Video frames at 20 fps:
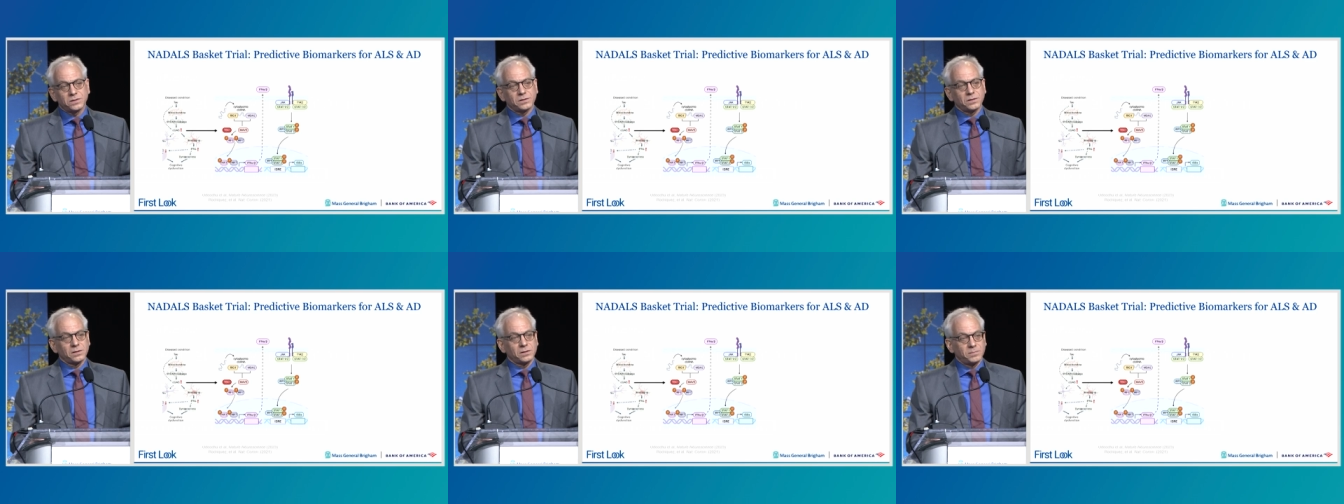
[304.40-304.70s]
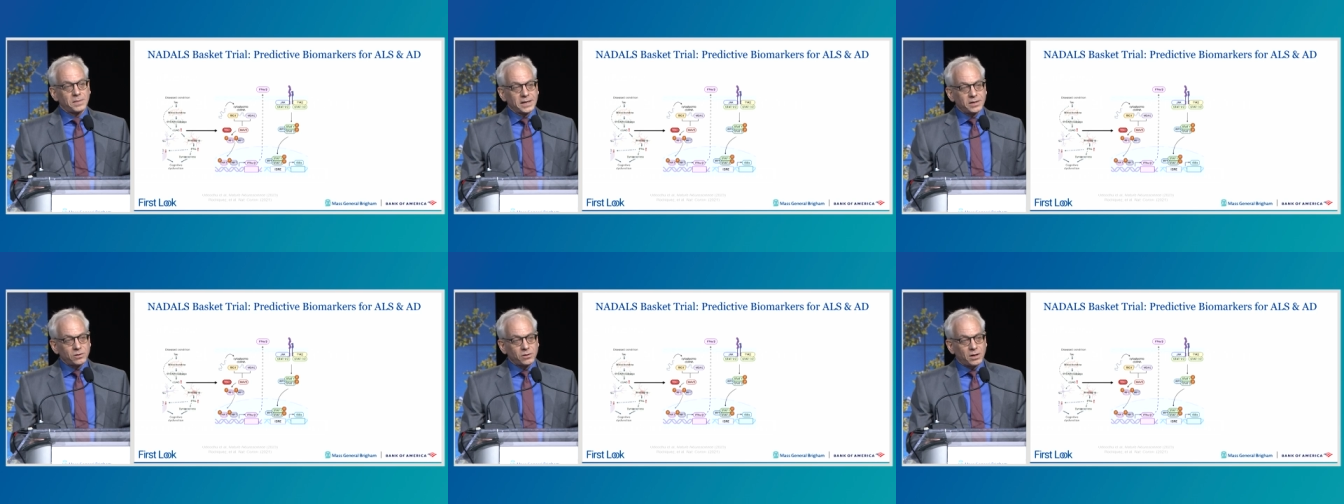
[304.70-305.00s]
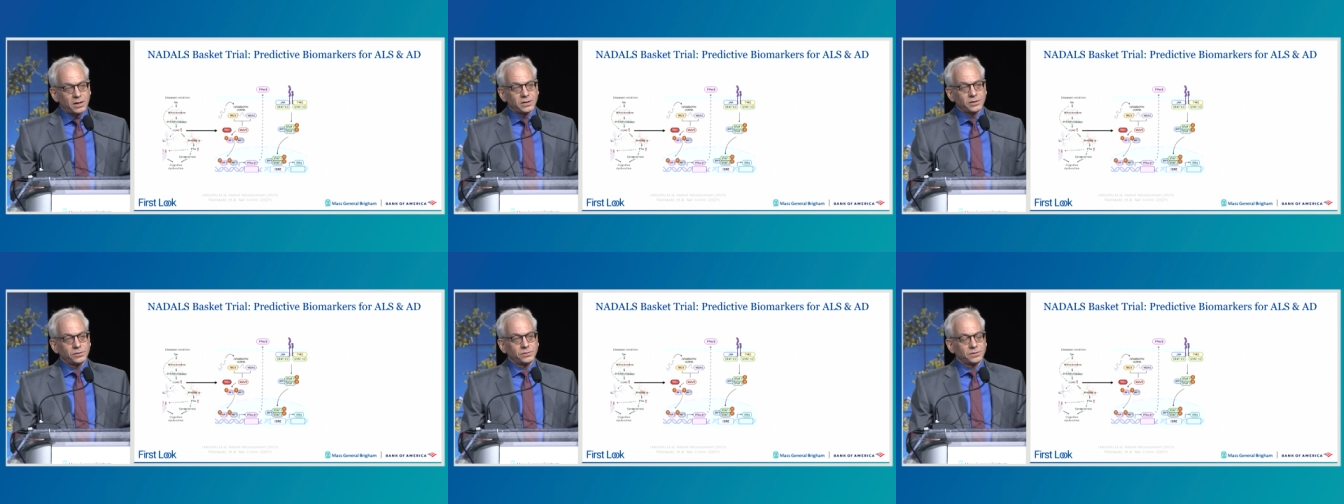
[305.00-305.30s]
the
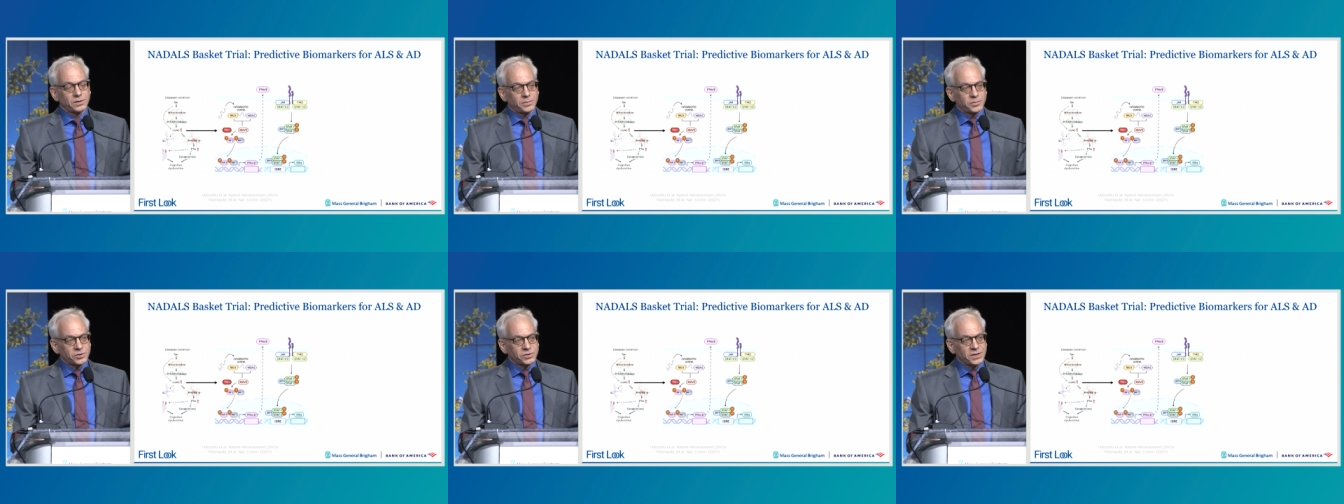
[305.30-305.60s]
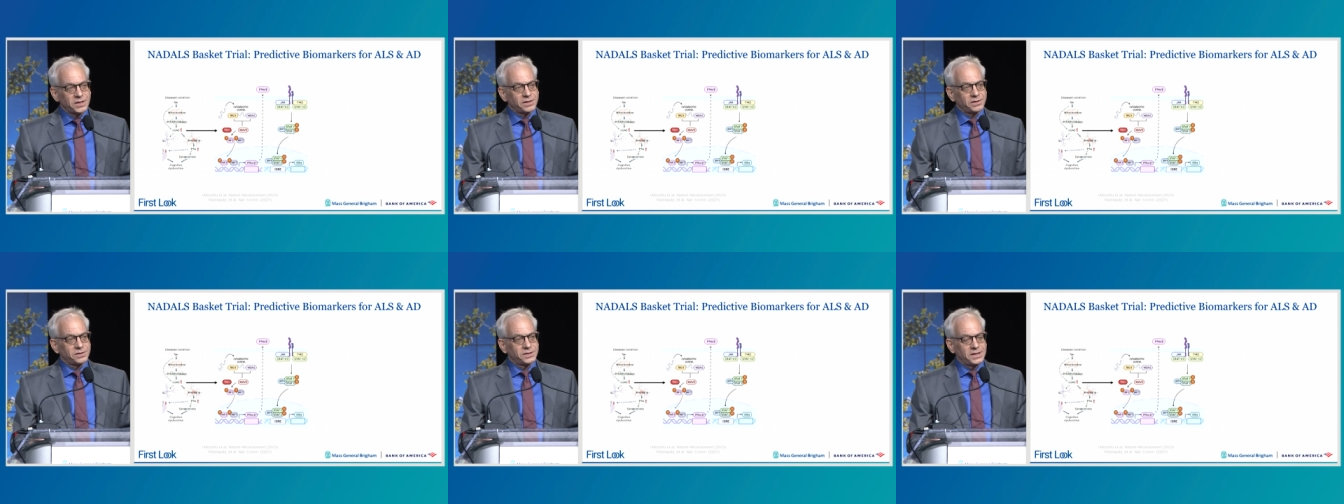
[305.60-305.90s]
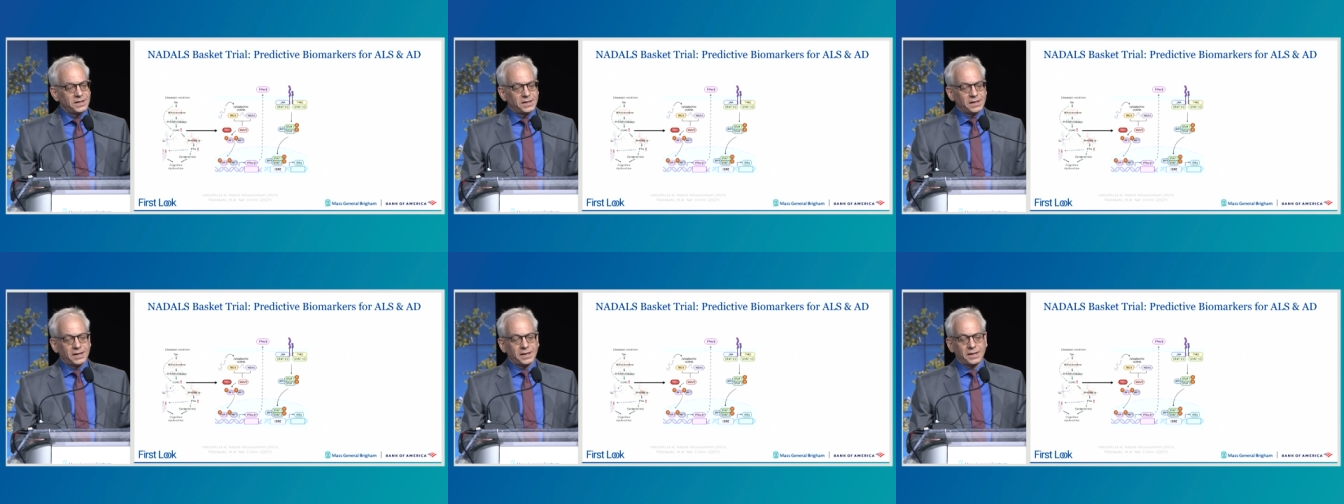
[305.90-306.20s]
mitochondrial double-stranded
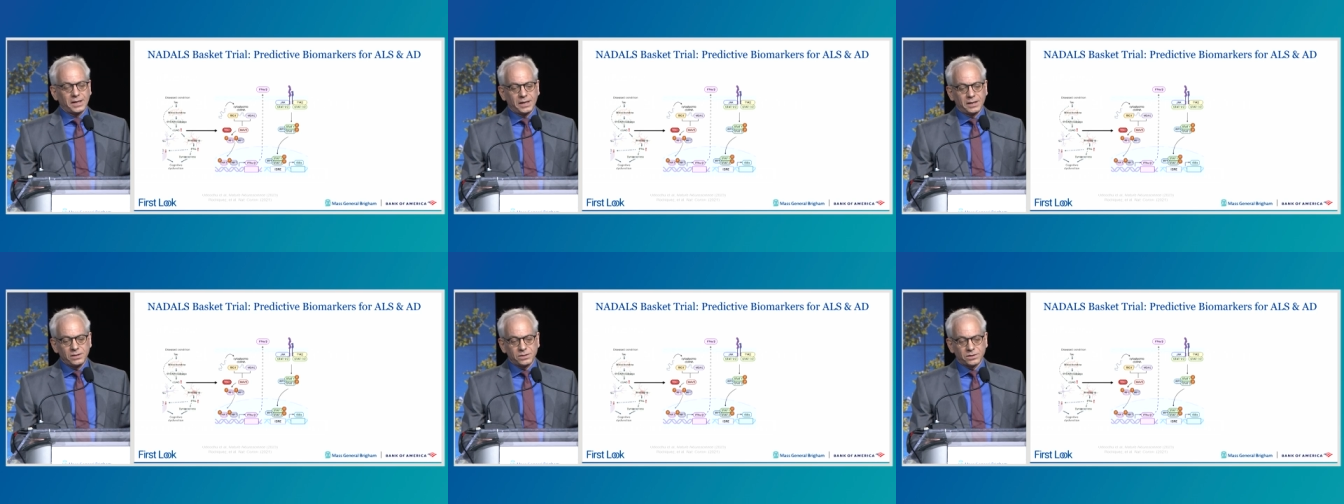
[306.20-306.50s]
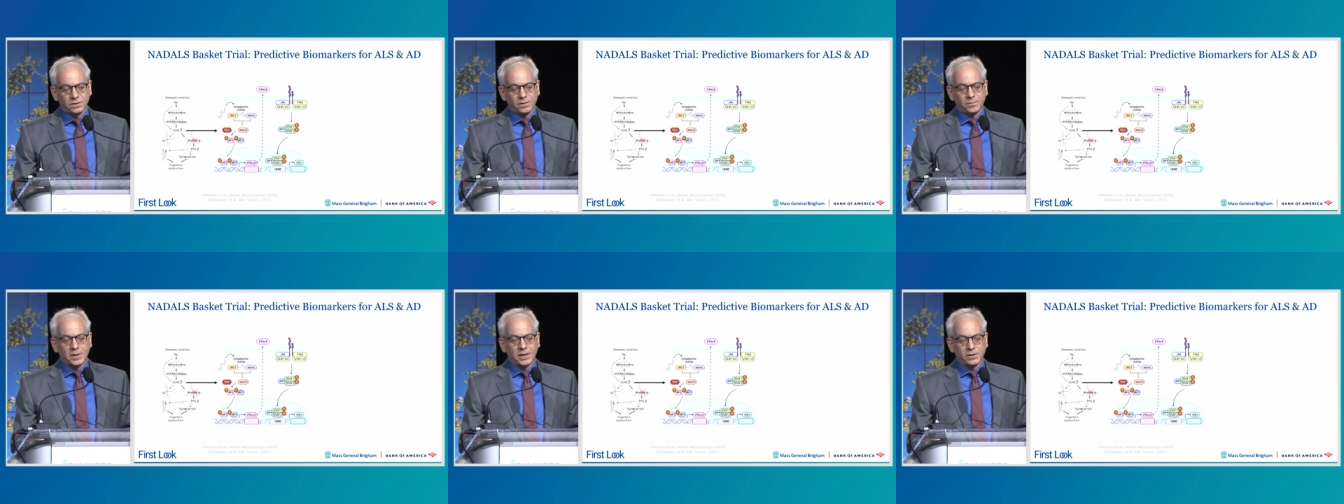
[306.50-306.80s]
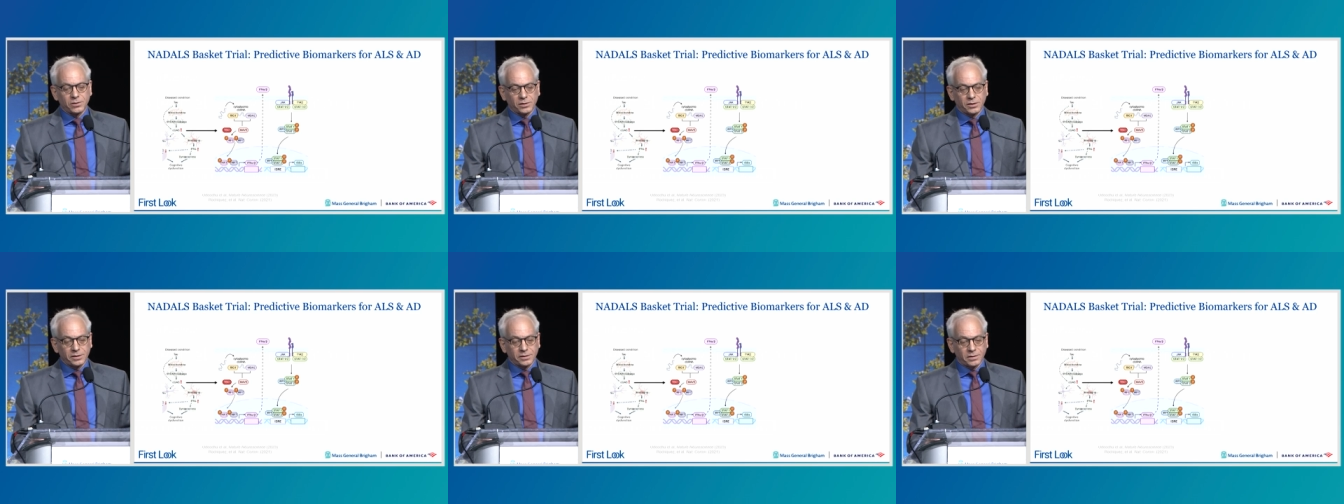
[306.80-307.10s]
DNA into
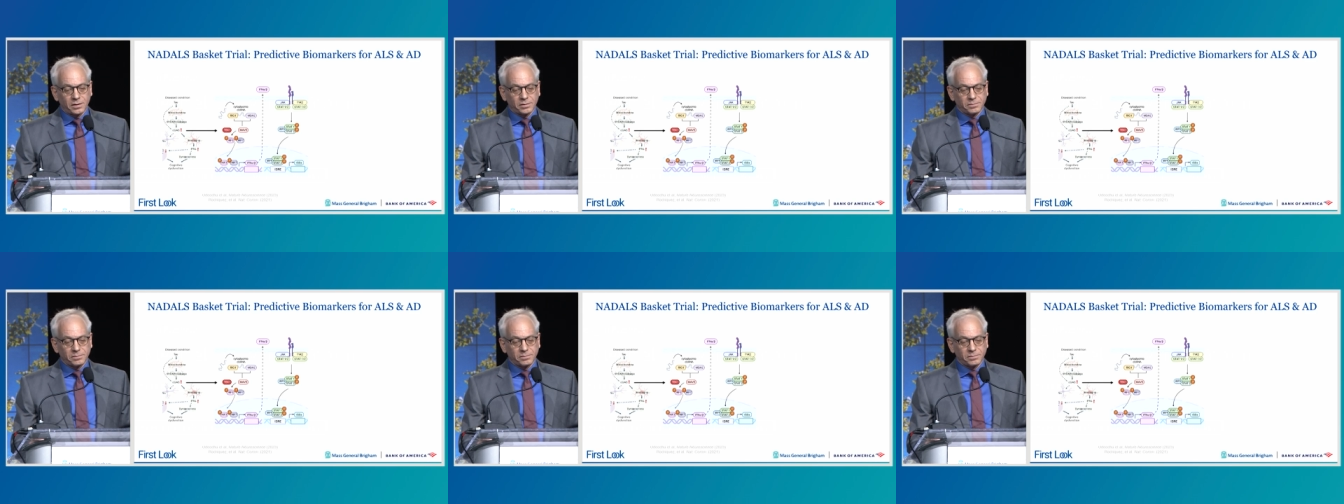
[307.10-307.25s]
the,